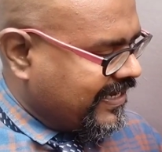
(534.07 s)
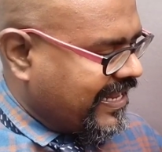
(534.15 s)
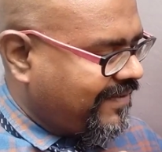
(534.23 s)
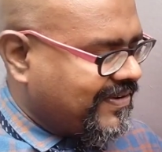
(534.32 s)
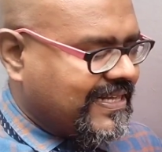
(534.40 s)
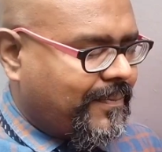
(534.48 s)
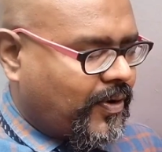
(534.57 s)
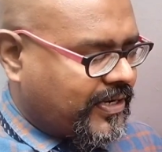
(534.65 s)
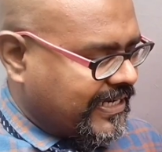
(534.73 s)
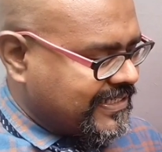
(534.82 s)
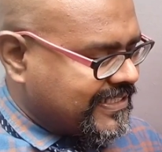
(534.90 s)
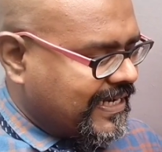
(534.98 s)
It having the
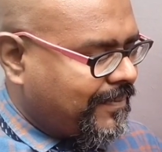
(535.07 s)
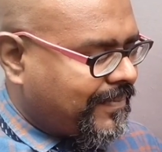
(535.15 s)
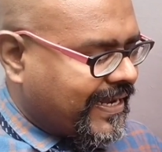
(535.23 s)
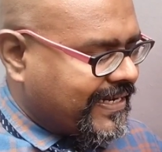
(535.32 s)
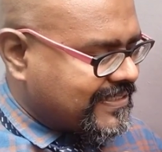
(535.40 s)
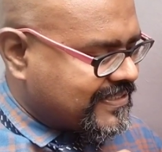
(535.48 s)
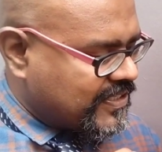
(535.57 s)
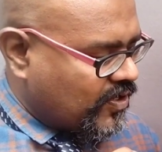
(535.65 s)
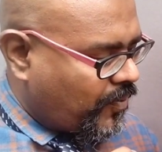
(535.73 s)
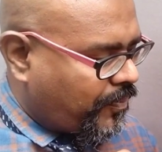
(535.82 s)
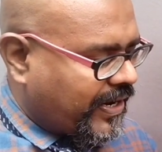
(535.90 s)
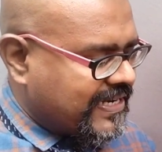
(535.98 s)
potential minus
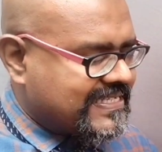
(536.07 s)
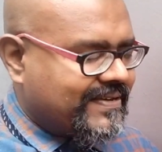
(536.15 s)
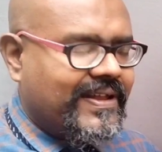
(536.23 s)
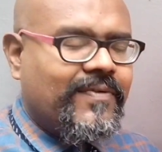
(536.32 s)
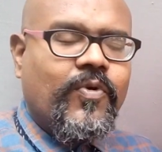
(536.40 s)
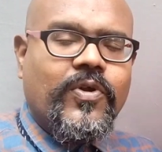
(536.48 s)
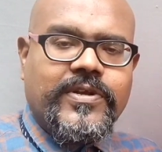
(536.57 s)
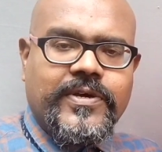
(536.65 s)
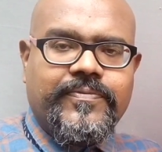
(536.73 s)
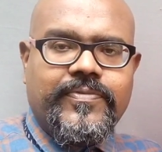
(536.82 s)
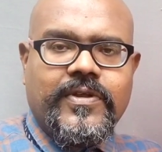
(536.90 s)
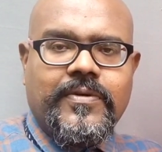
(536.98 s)
0.7 volt,
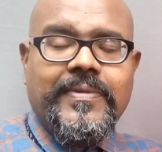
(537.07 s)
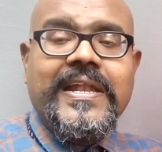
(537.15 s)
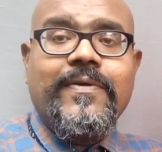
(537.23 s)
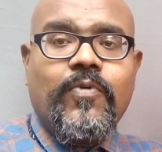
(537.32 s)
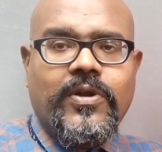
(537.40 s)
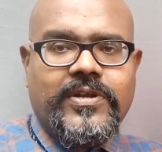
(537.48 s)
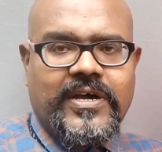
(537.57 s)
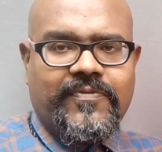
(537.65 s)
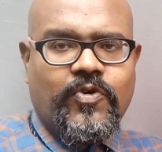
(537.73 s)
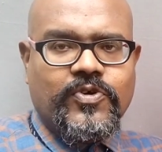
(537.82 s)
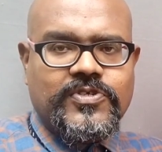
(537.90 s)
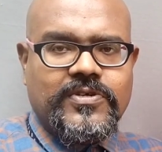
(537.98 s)
millivolt
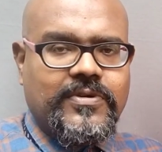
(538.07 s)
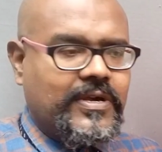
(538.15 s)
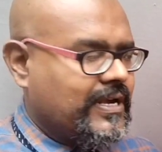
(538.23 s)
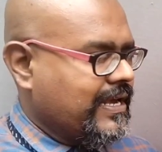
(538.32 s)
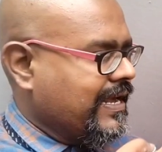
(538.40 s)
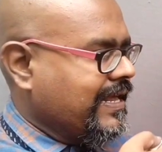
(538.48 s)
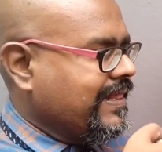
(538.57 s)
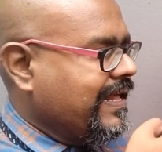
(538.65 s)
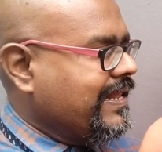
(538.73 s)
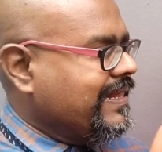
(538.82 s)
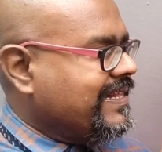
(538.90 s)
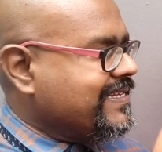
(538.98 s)
of course.
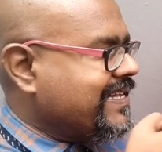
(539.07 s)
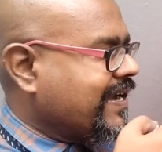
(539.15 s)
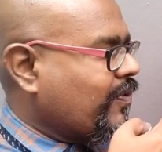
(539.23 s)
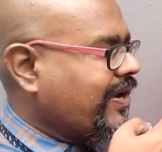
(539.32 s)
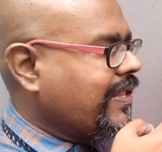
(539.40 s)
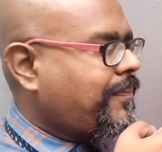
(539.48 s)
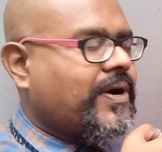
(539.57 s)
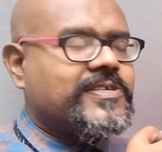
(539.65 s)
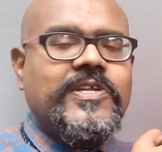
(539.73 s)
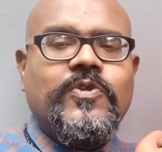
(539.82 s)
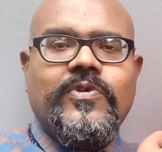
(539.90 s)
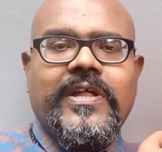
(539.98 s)
Then this acquired the
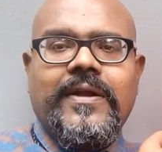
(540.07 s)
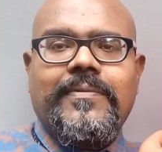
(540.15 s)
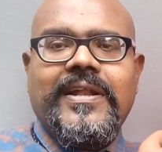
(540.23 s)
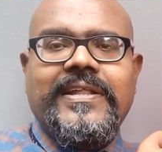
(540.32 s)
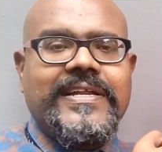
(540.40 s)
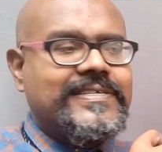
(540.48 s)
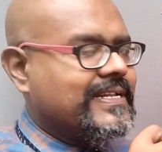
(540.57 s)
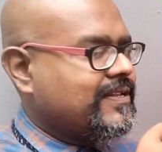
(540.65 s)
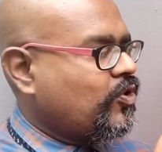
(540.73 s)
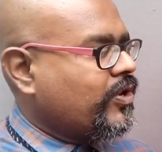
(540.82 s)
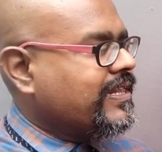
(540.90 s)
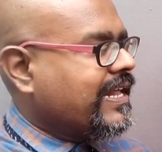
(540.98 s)
positive terminal, that is
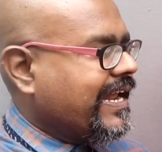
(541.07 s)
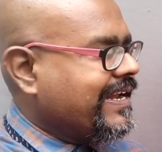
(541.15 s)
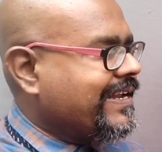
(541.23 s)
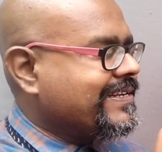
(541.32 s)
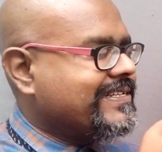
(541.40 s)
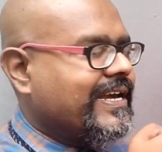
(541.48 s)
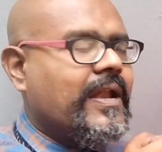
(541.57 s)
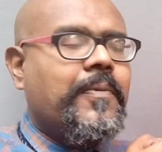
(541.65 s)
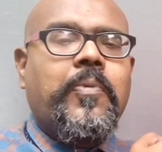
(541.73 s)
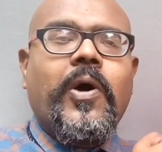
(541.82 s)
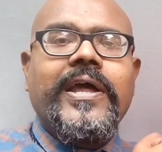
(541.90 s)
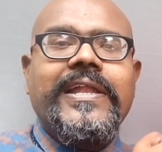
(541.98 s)
during the right hand side
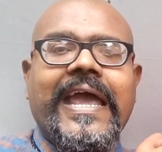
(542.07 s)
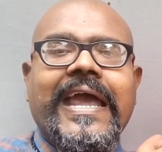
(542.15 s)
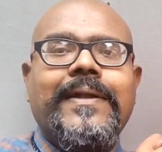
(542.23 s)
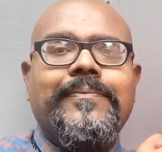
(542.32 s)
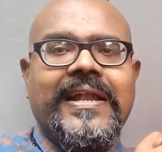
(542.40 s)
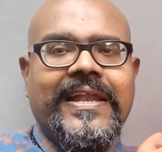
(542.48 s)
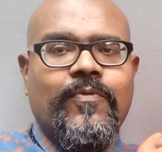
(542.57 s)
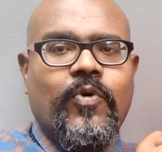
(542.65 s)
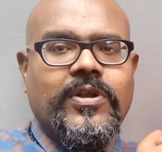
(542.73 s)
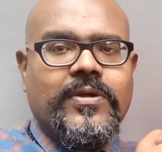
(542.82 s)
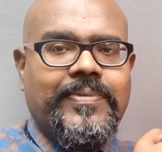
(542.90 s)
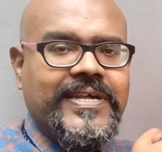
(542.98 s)
0.8
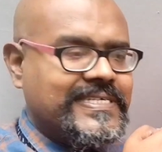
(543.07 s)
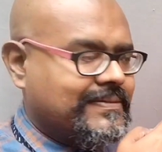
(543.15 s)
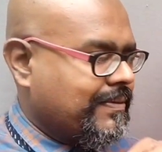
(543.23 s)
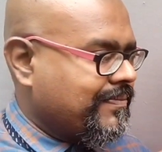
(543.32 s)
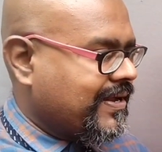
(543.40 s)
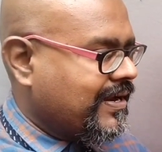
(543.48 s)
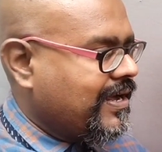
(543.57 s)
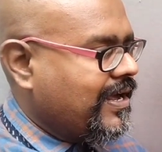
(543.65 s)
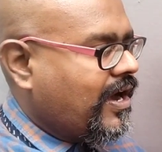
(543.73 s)
millivolt, please remember.